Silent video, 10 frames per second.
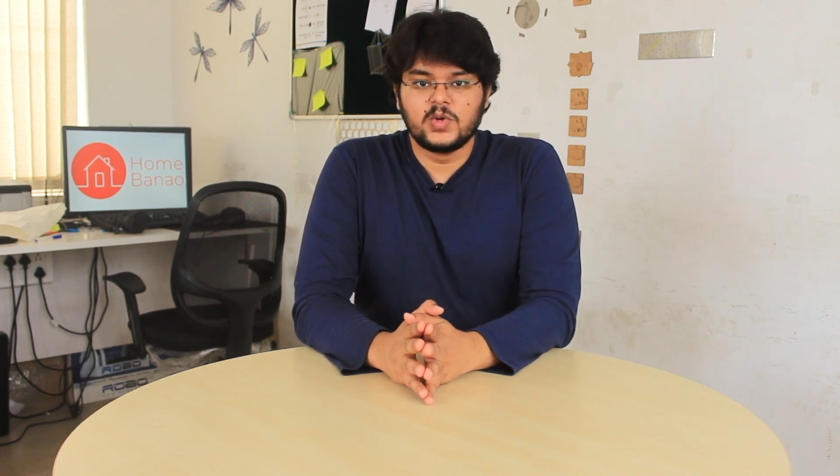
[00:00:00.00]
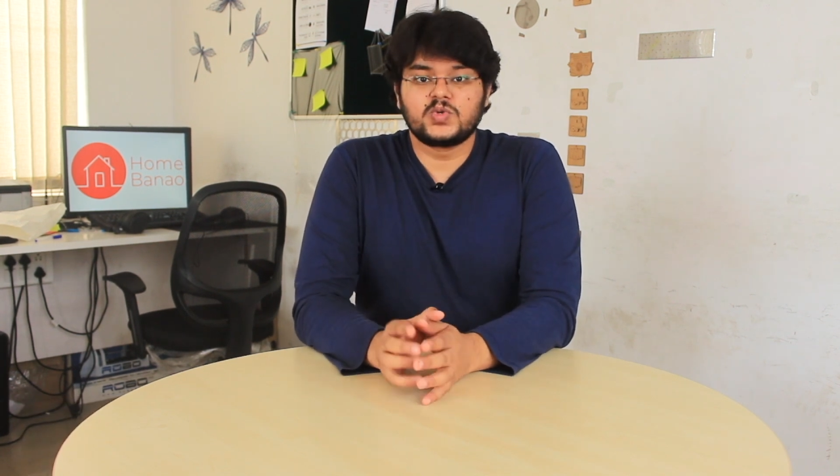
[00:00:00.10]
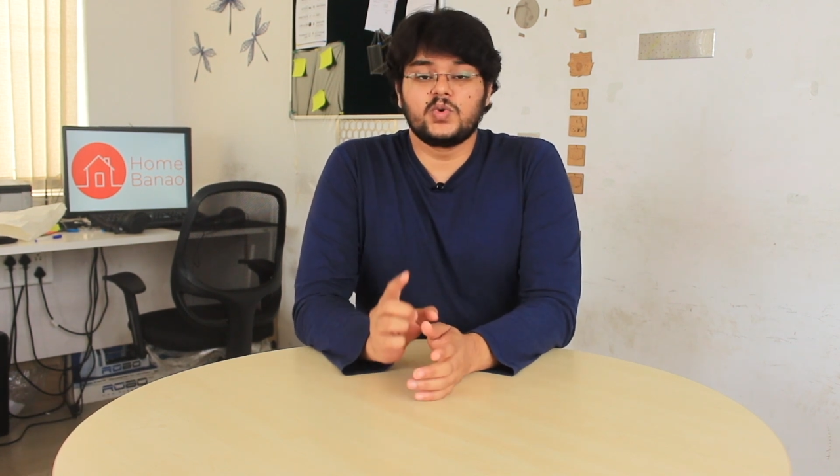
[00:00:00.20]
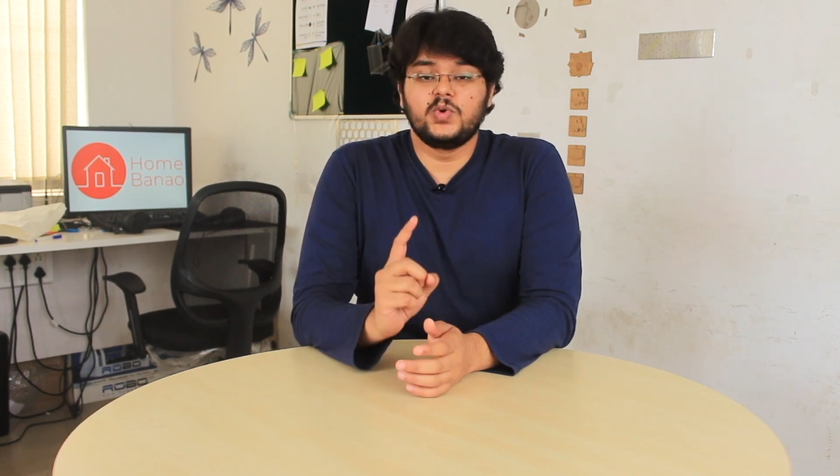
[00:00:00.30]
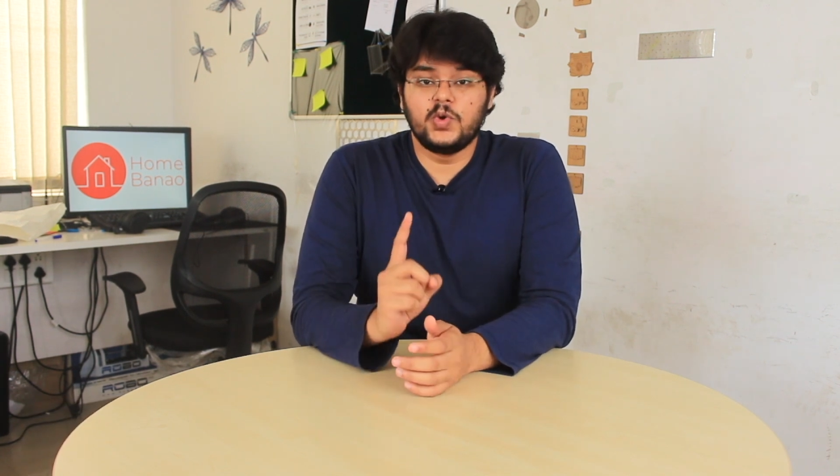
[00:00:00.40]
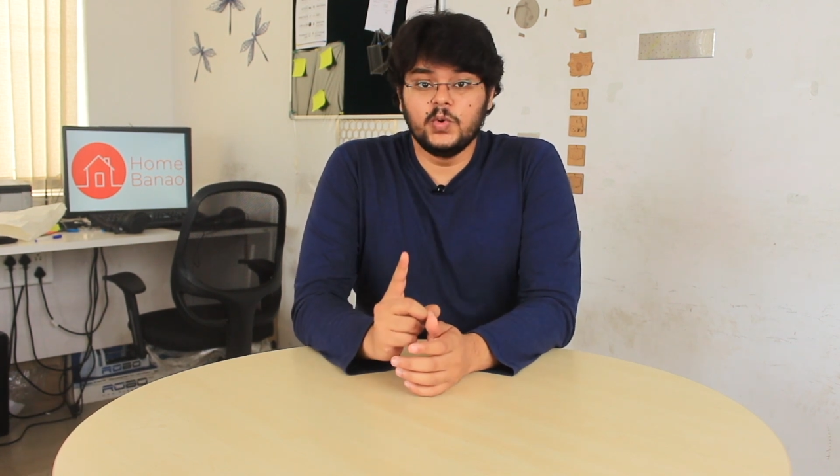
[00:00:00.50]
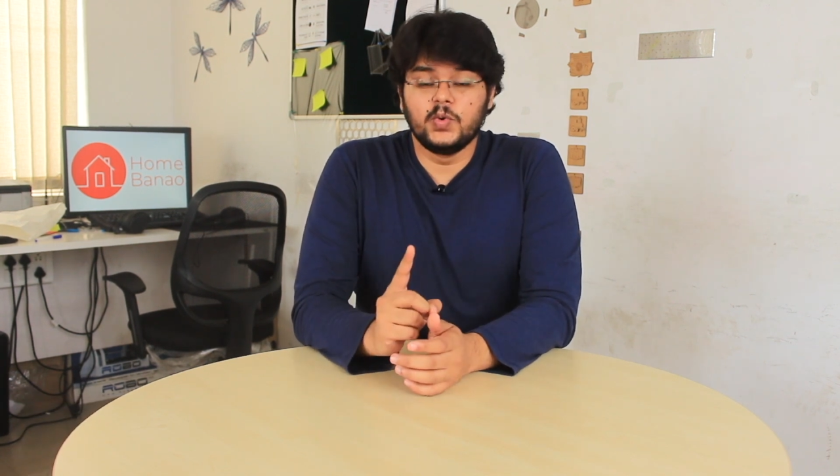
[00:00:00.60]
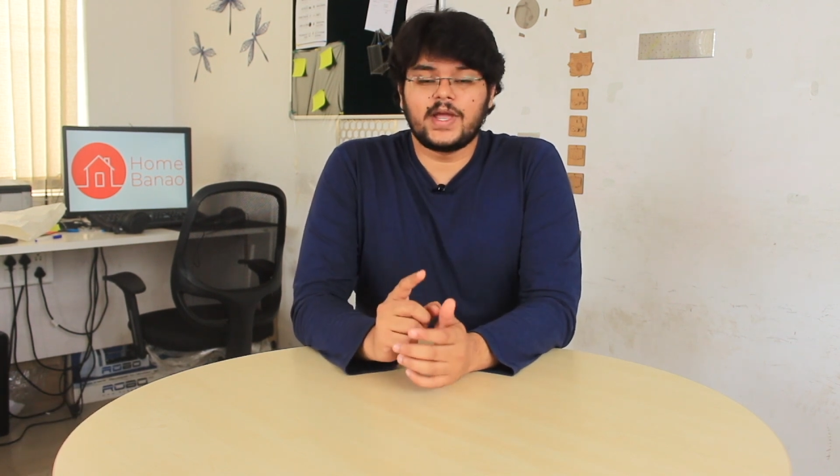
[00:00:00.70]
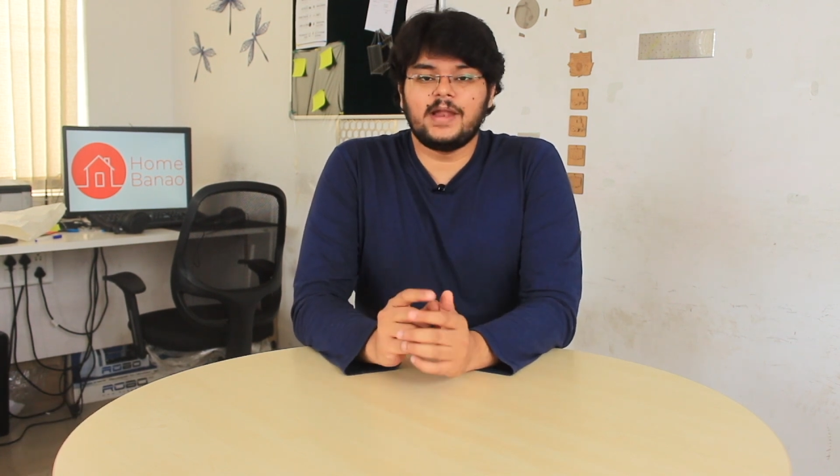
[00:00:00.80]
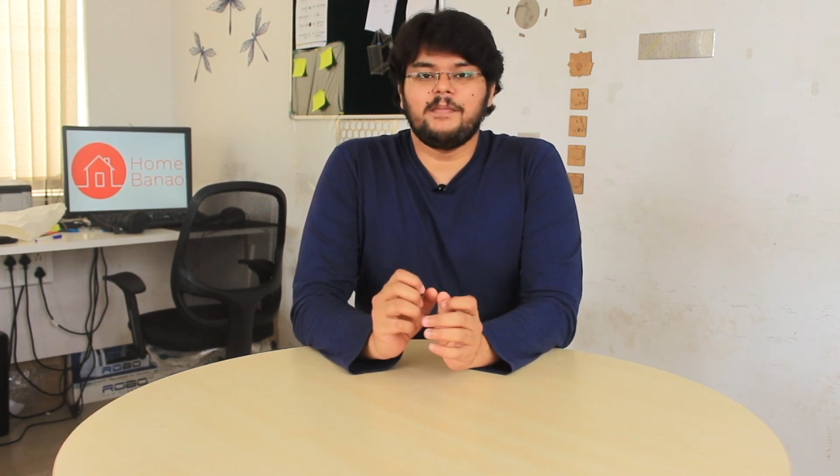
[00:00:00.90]
so
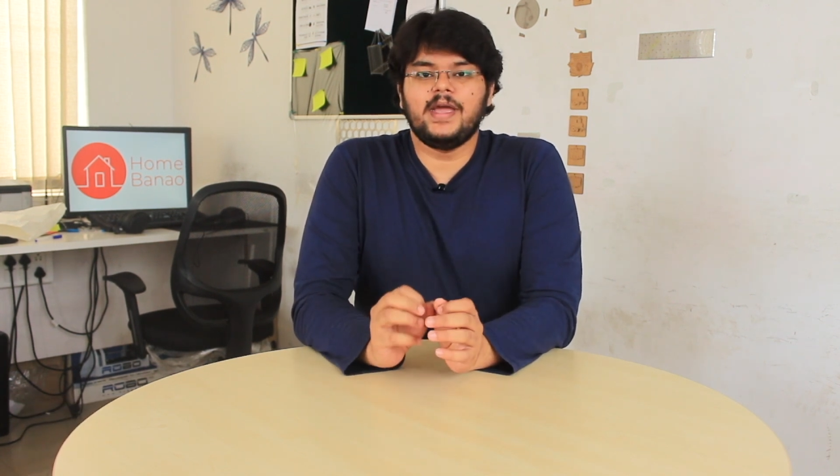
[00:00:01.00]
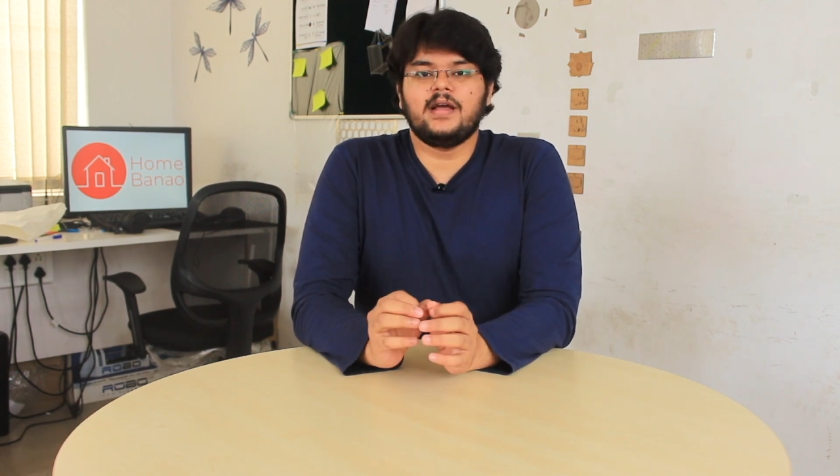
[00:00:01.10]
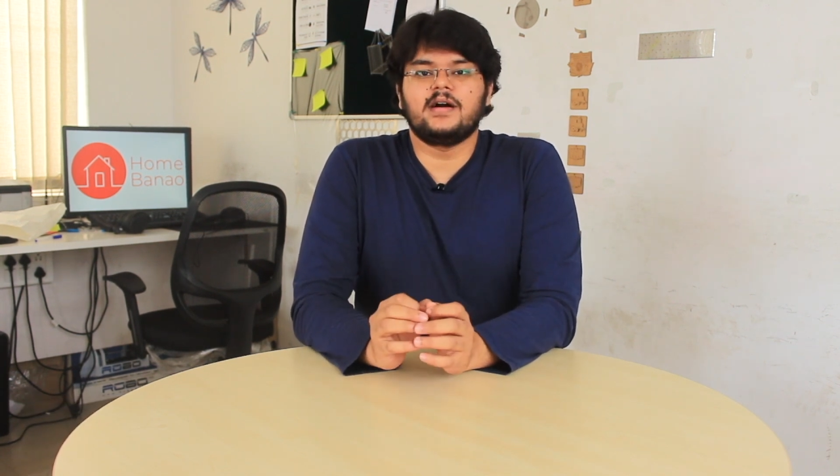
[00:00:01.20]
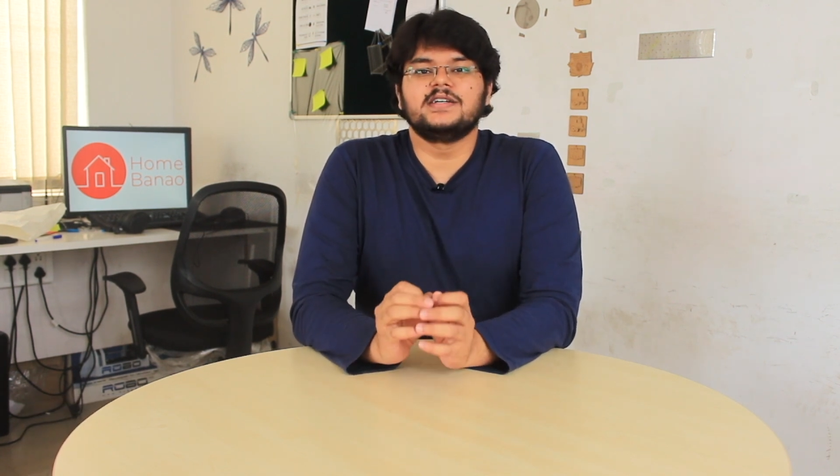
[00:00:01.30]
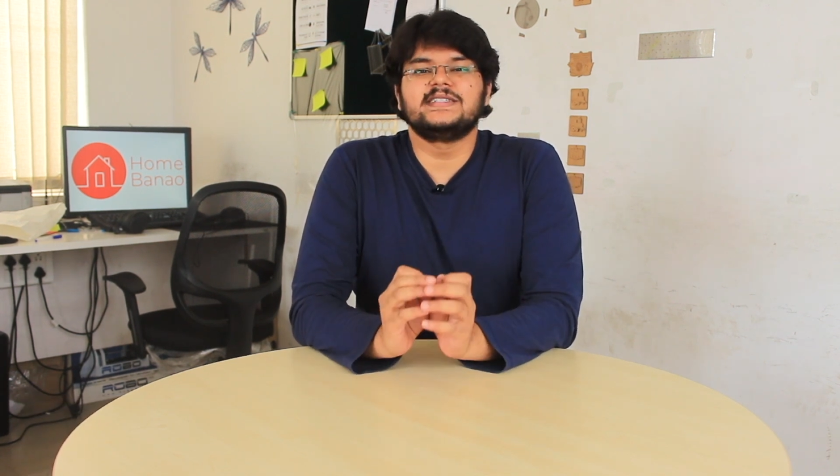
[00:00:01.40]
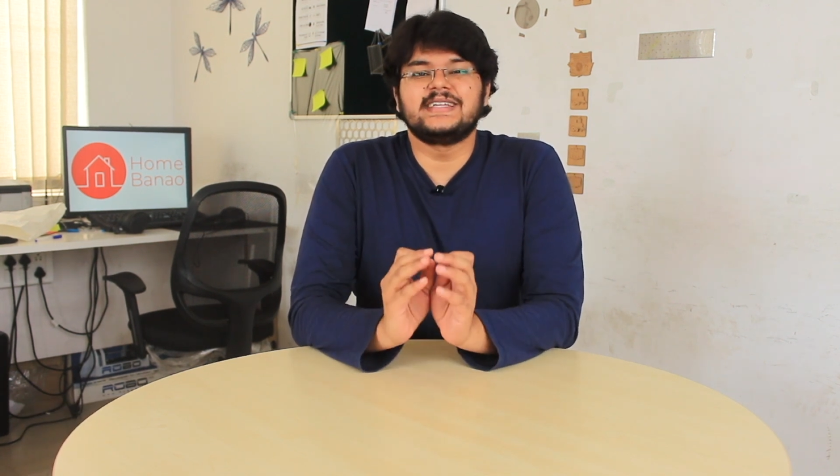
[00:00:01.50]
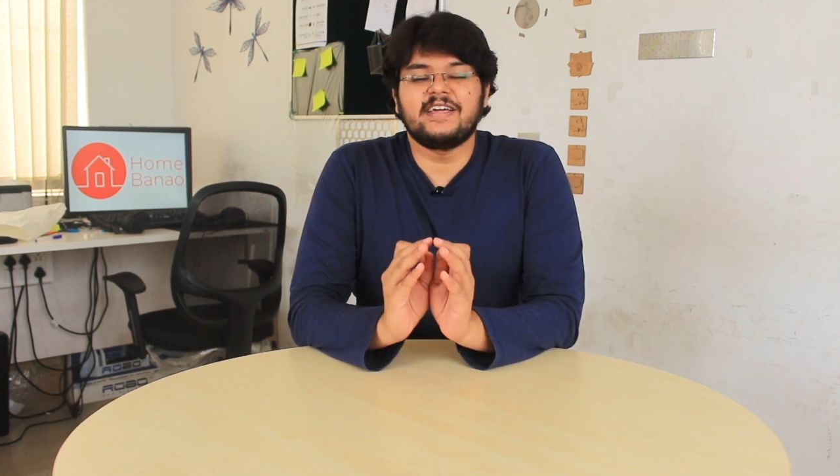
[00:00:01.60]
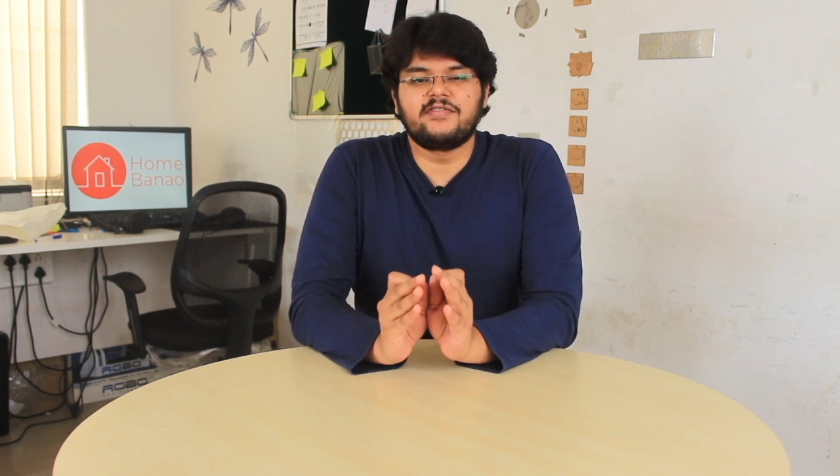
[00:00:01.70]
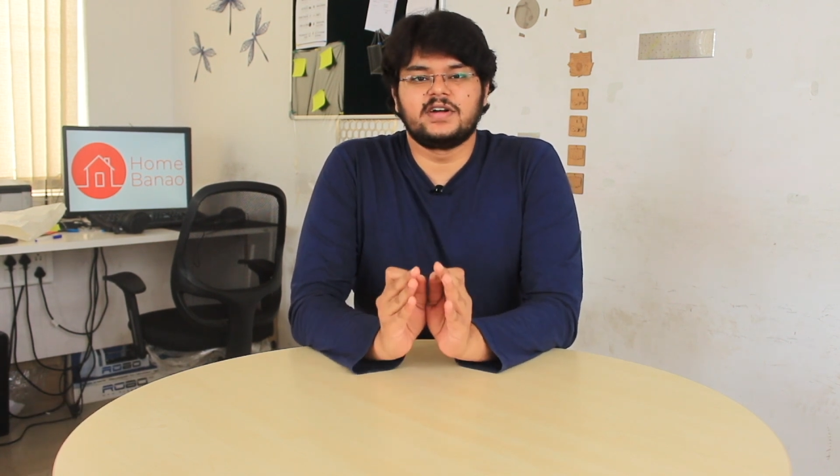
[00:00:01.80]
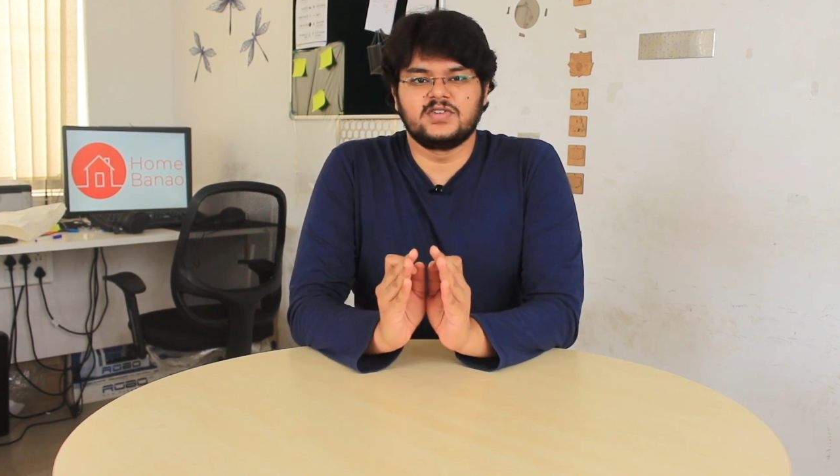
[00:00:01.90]
you can make a
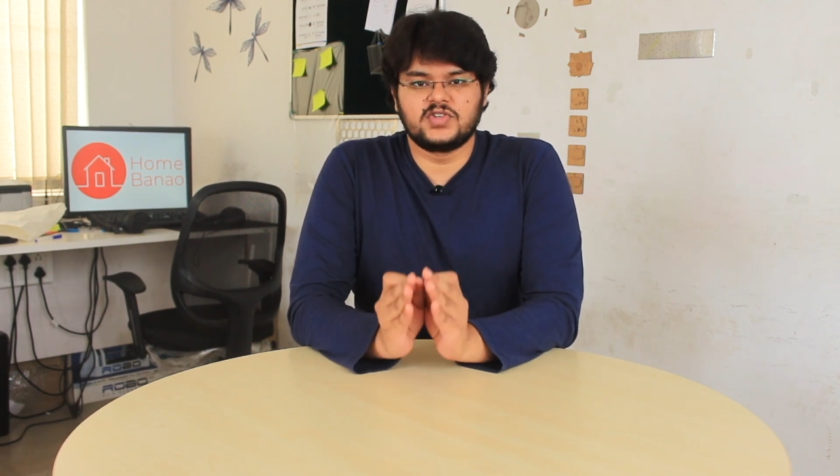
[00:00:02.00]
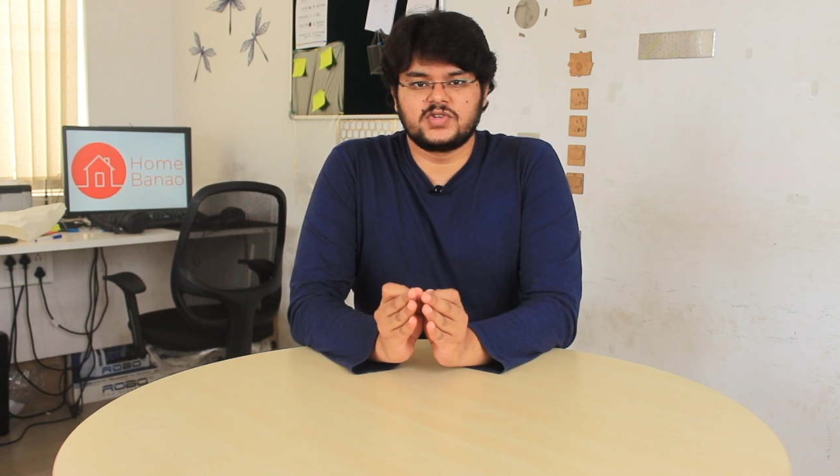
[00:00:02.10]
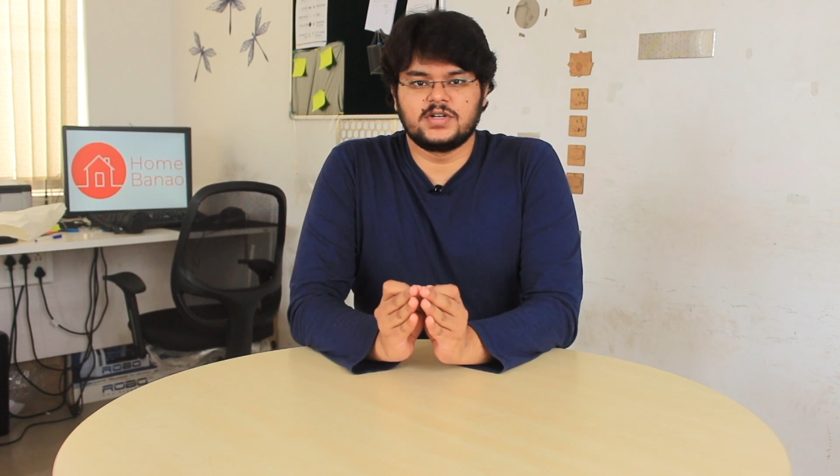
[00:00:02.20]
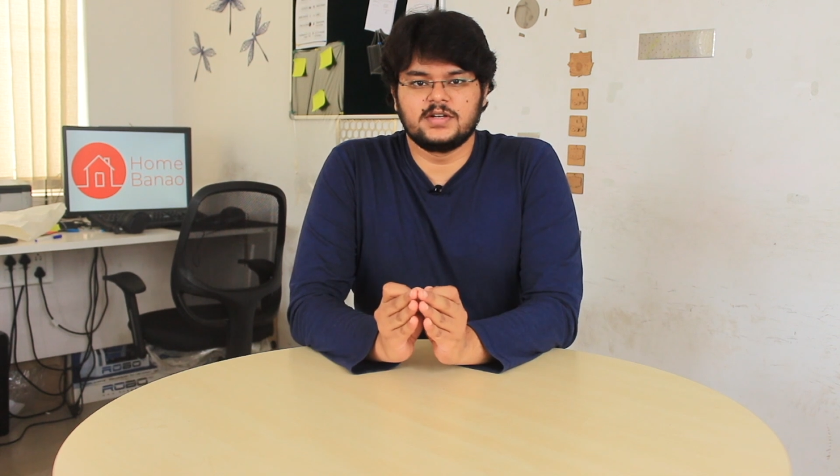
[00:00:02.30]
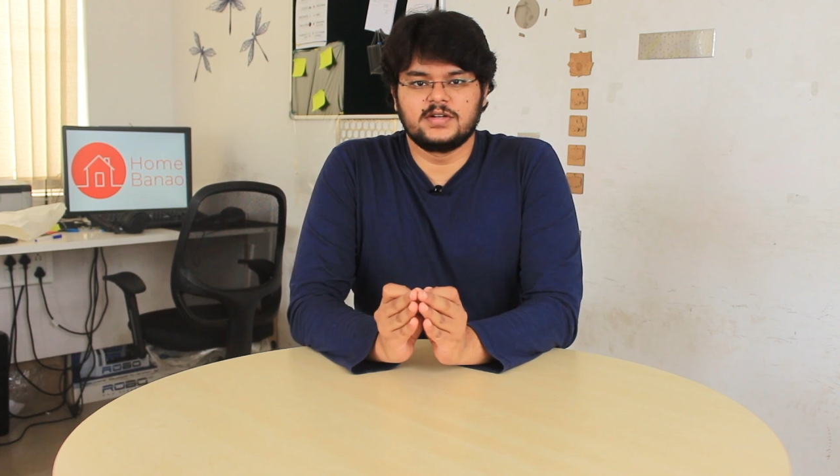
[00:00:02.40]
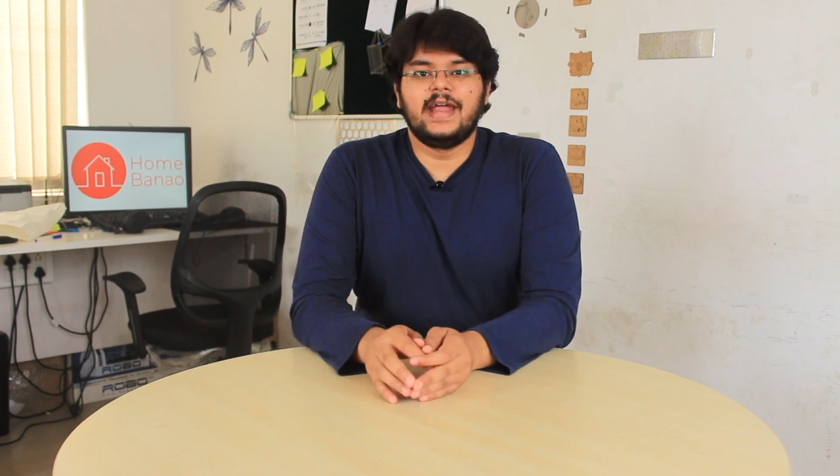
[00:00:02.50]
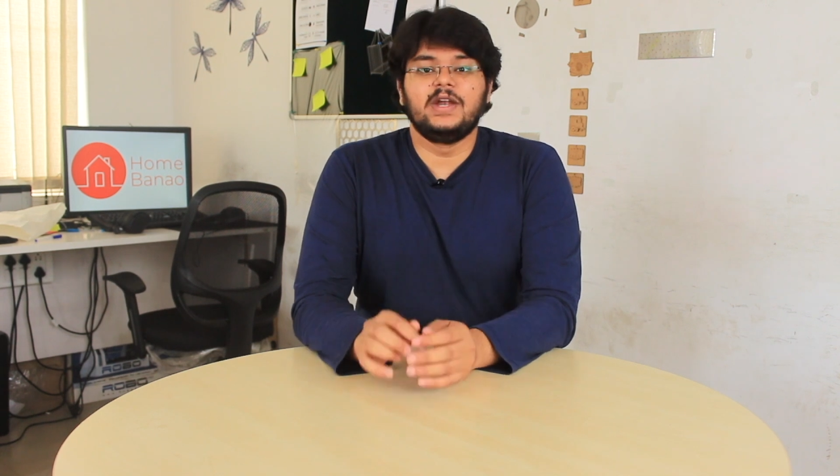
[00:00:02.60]
safer decision.